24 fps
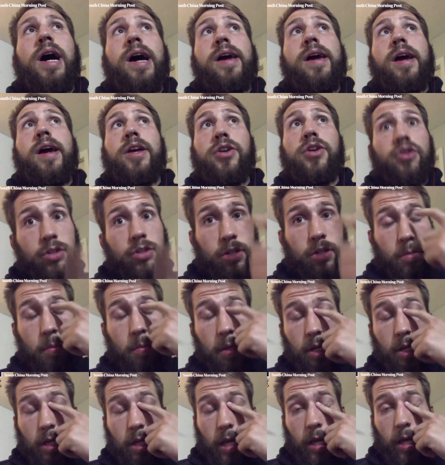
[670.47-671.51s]
I used to
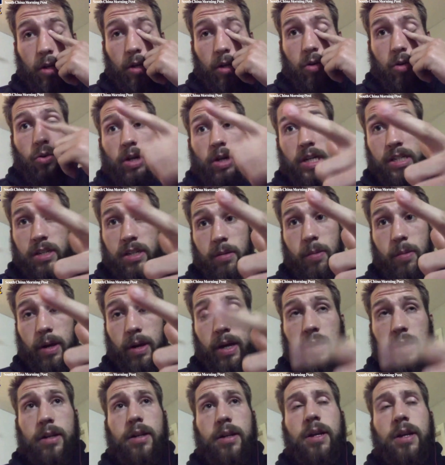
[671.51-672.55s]
be like crazy
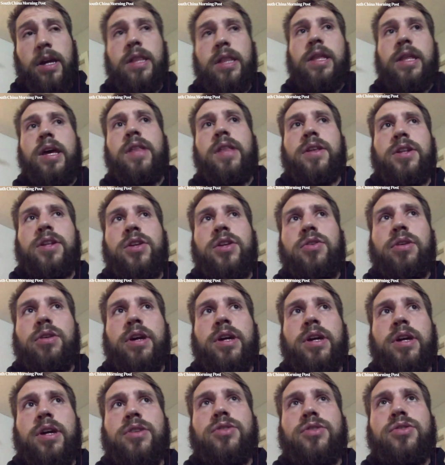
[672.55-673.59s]
about it, and then you
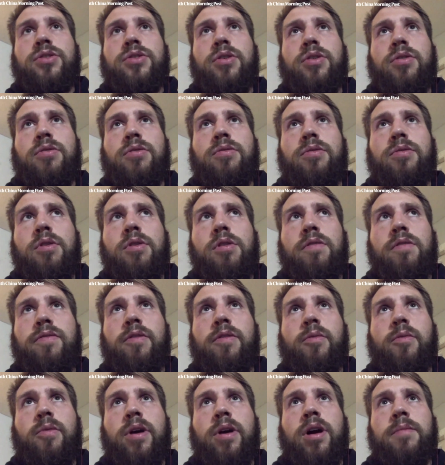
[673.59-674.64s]
get so
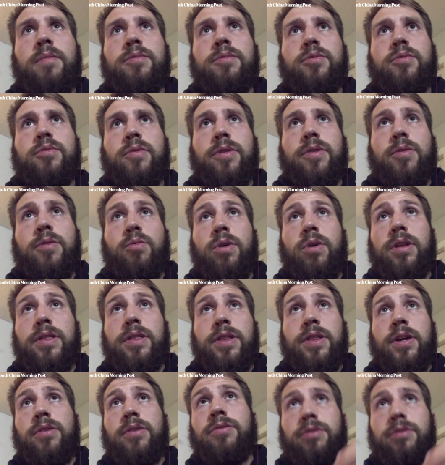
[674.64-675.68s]
overwhelmed with what
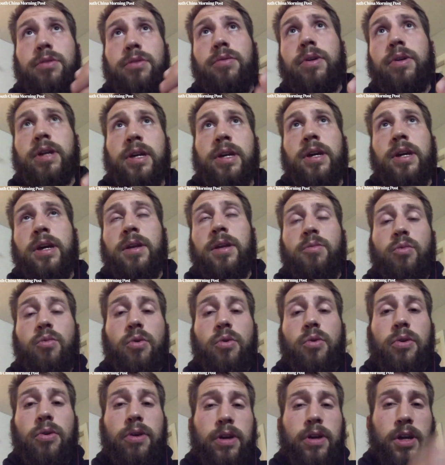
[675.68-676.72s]
they're doing and
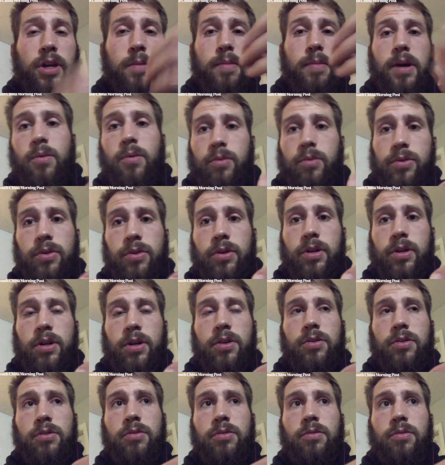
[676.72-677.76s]
worrying about what they're going
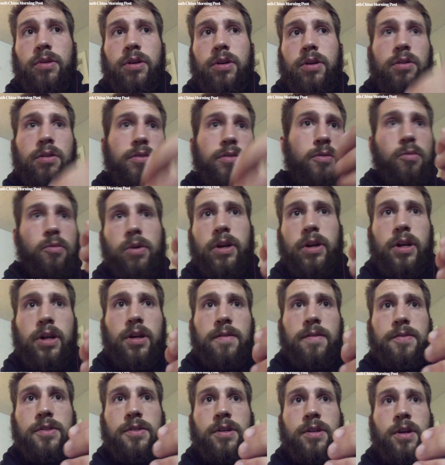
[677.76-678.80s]
to do and all the what
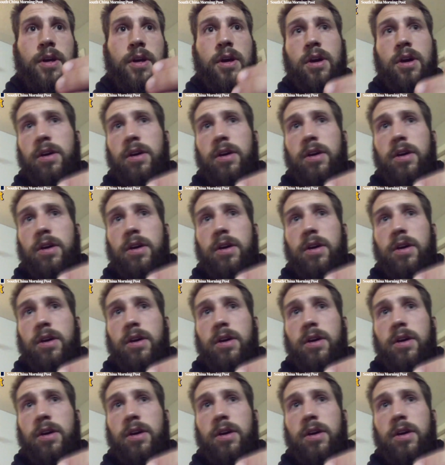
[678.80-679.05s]
ifs.